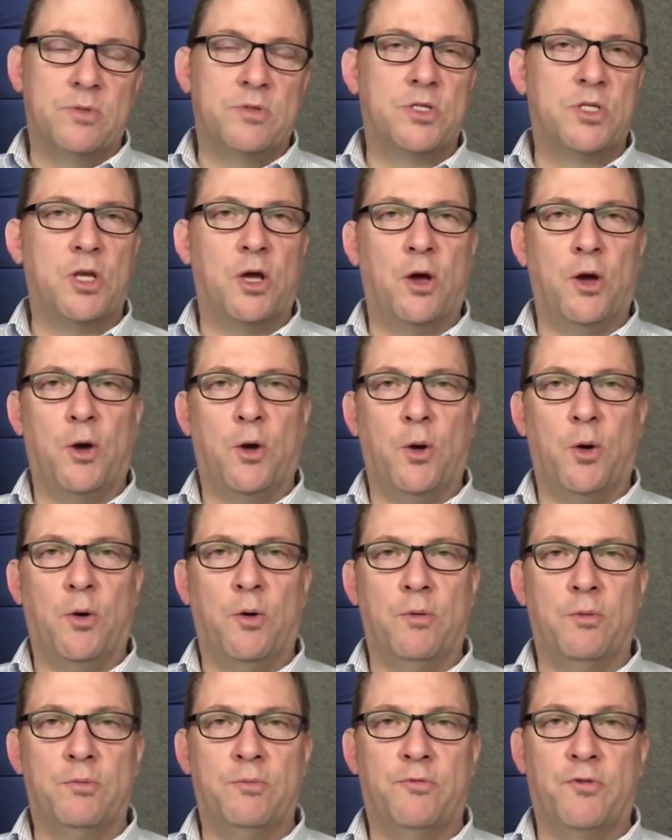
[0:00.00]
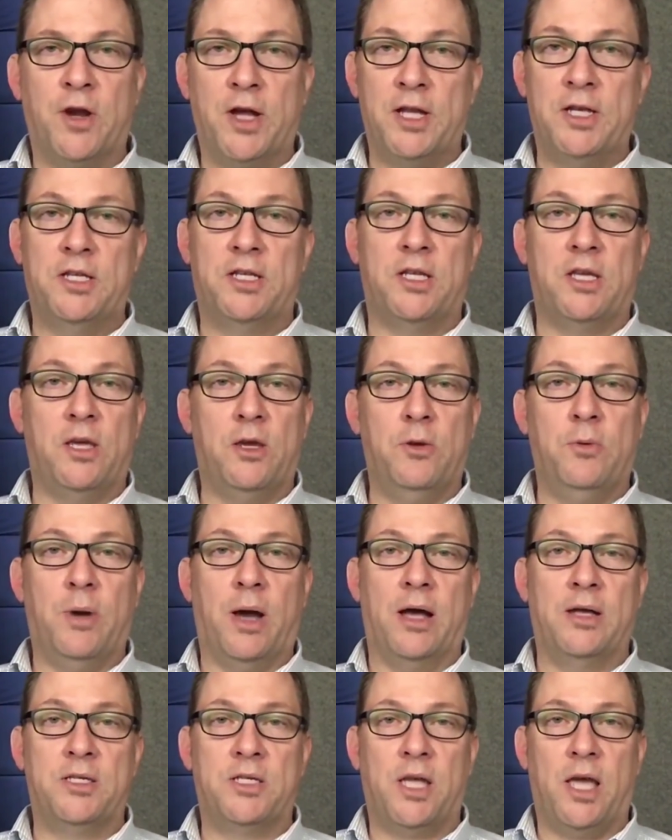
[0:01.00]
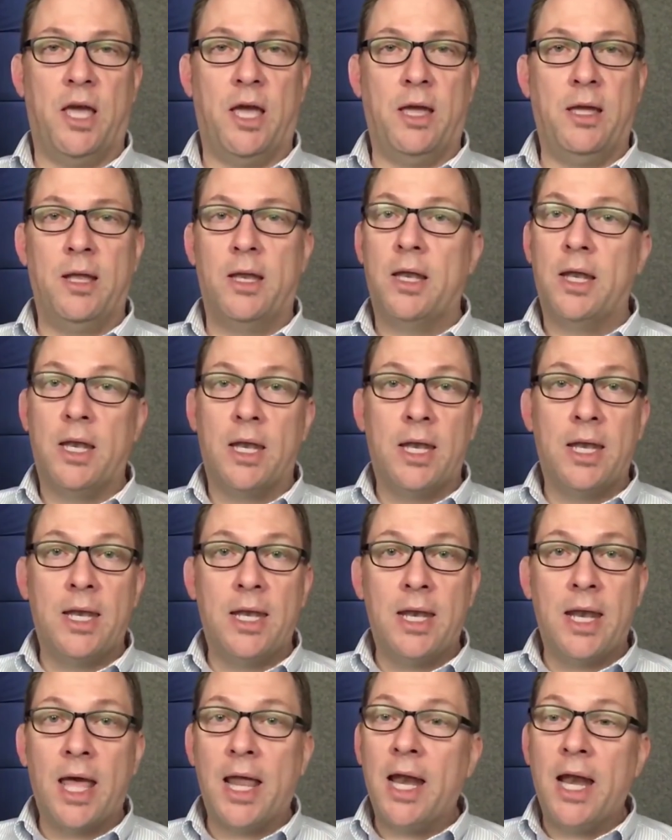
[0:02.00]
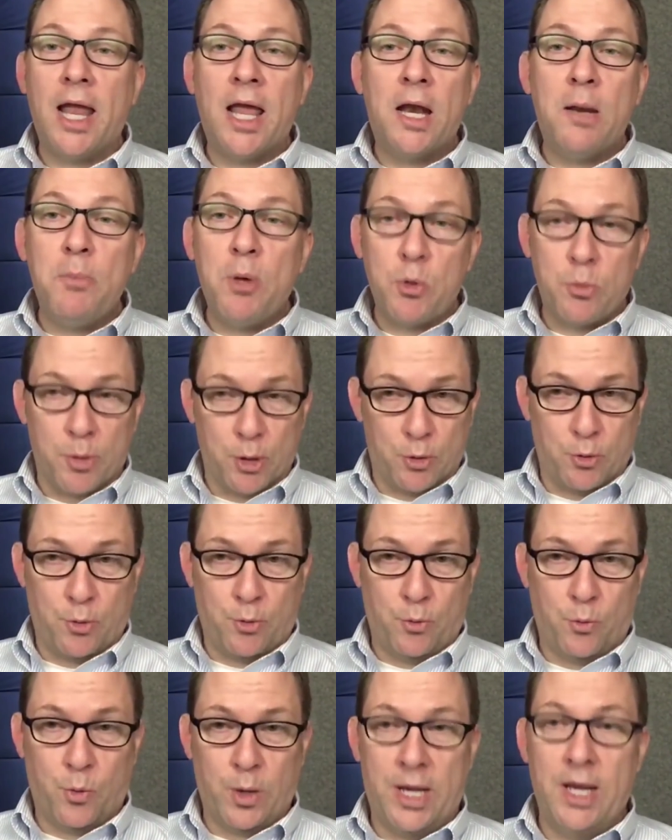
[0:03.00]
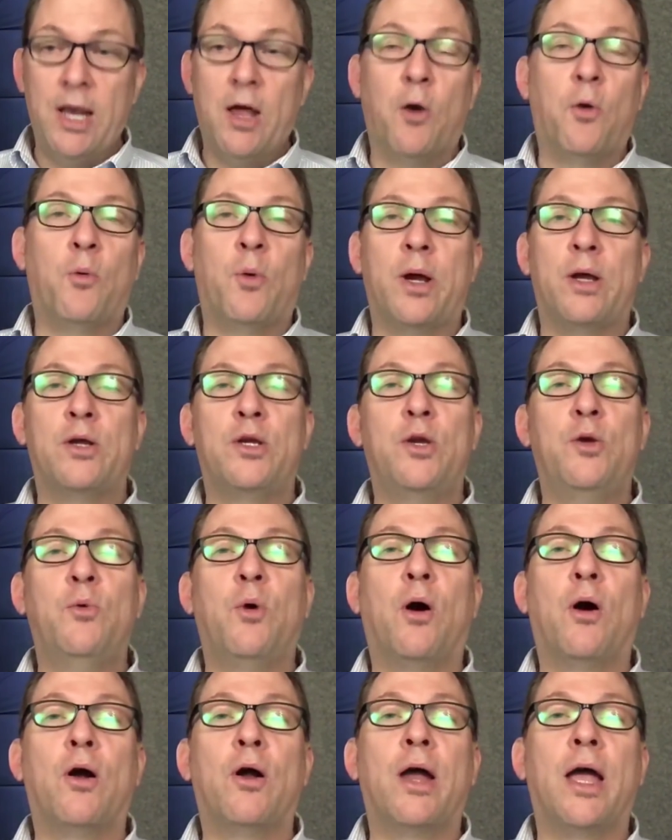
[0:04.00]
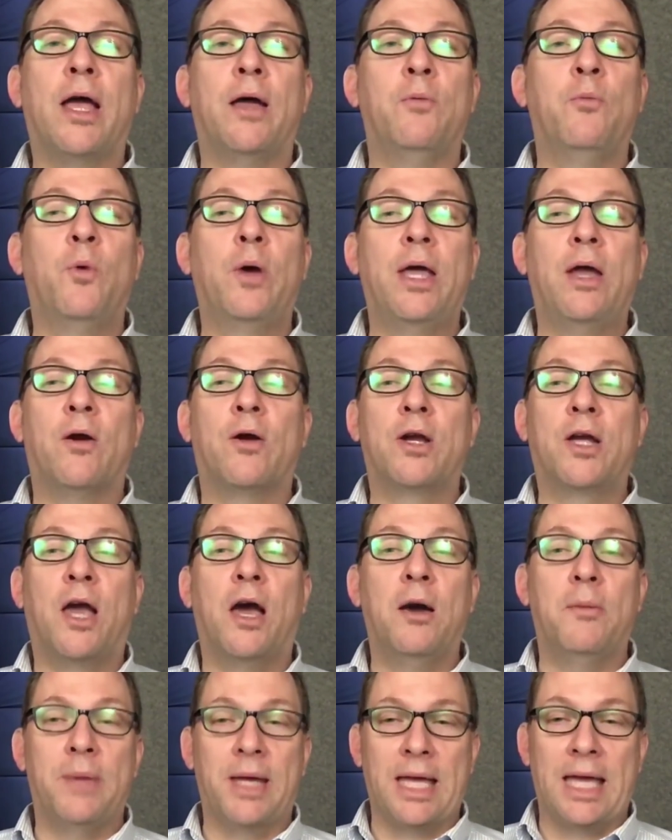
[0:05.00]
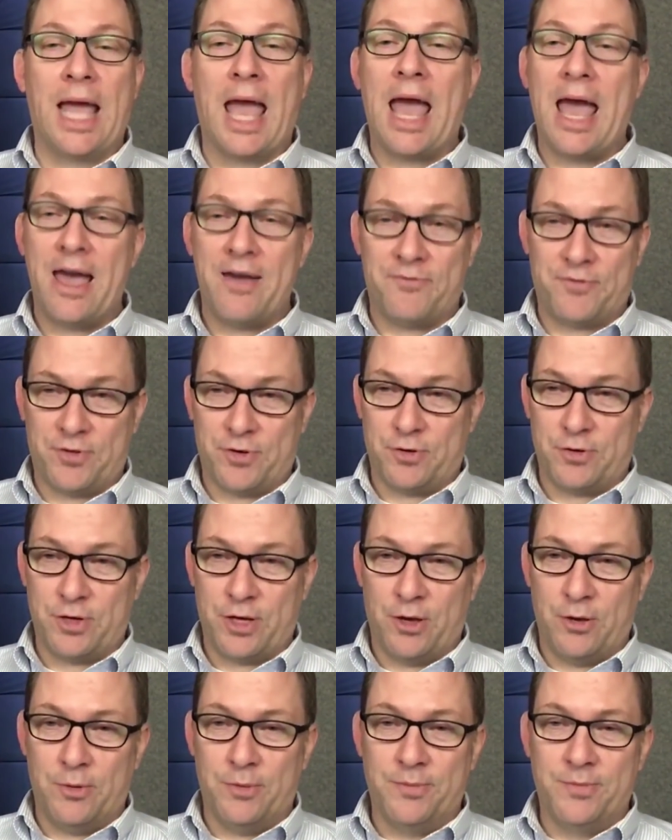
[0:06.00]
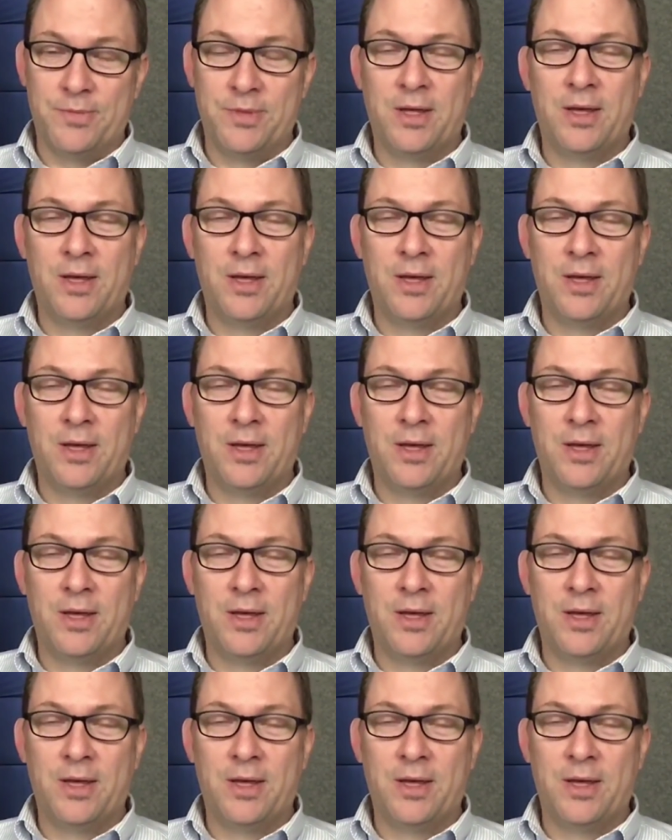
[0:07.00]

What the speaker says: So Fred, to you, I say, nana nana boo boo. We know where you are, and we are coming after you.